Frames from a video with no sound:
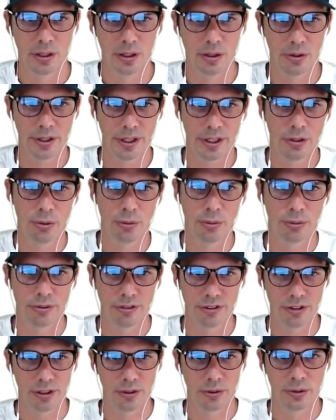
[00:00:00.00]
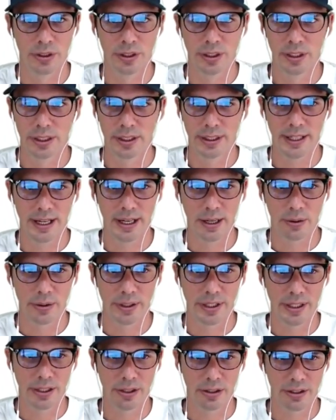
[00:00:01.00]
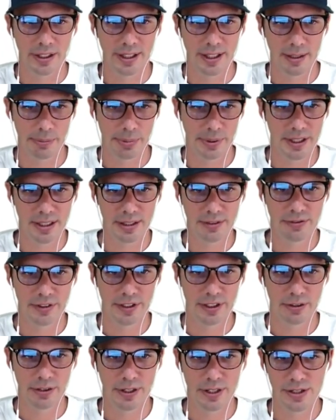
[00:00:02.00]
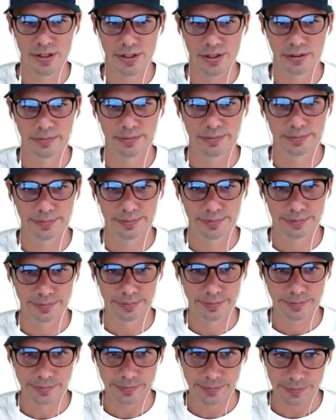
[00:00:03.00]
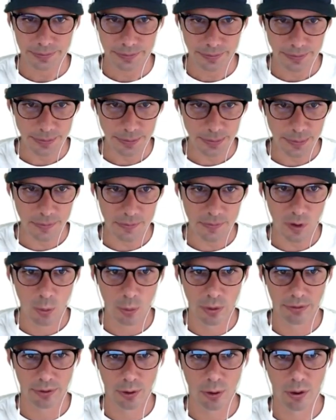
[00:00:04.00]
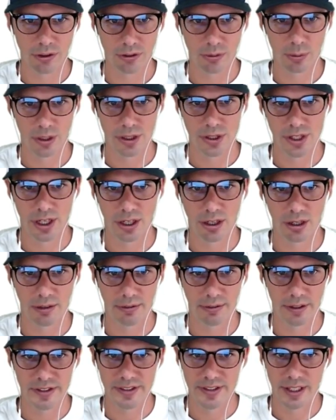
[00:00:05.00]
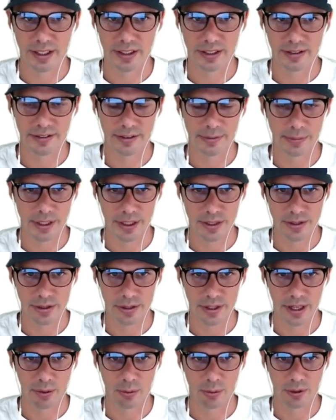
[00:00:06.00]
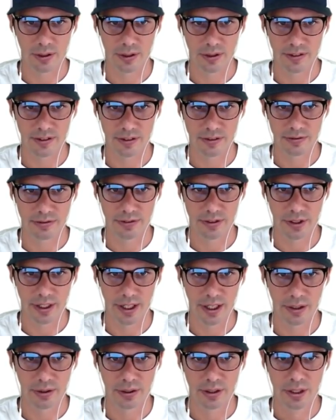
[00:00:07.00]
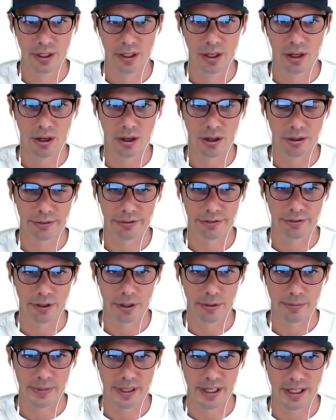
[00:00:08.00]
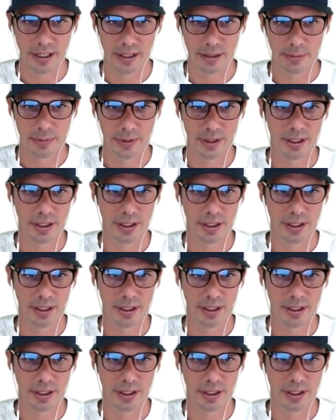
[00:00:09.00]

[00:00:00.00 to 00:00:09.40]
Okay, cool. So now in our campaign configuration, we of course want to check all of our settings and make sure that works and fill out our from name.